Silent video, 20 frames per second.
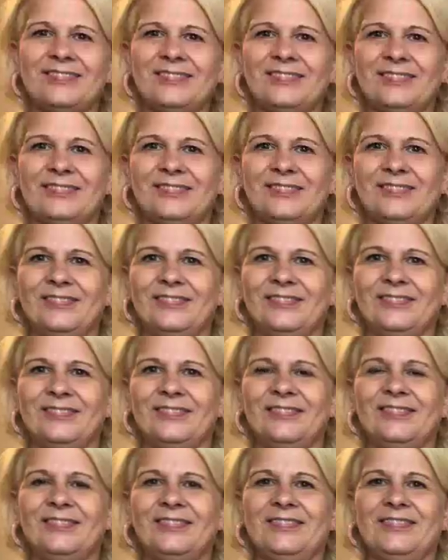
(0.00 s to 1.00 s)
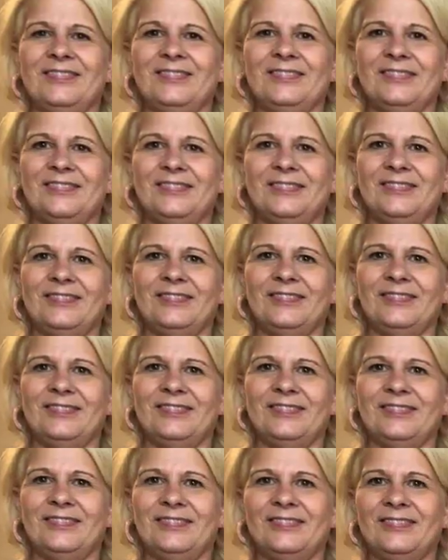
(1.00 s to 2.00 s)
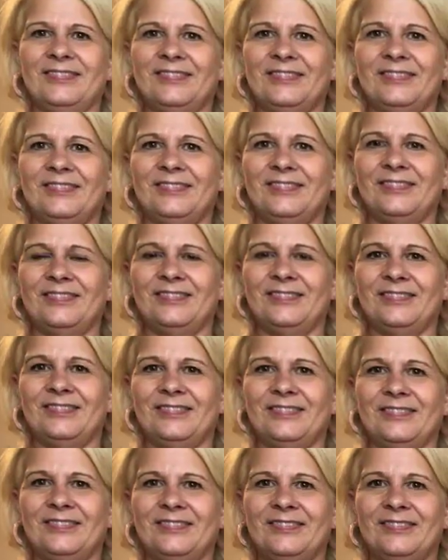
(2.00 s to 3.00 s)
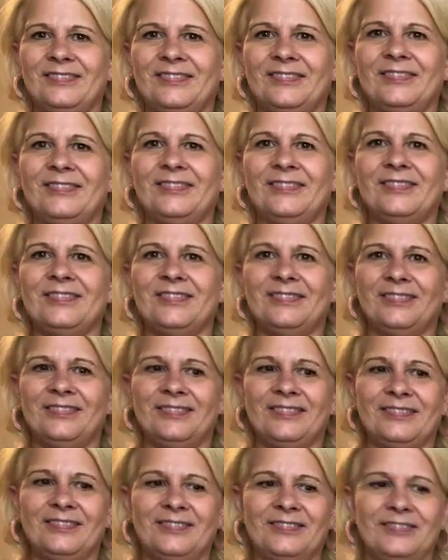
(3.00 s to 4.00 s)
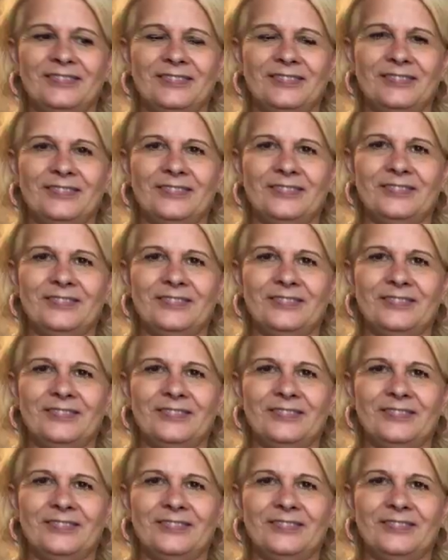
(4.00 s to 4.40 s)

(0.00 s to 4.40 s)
(not speaking)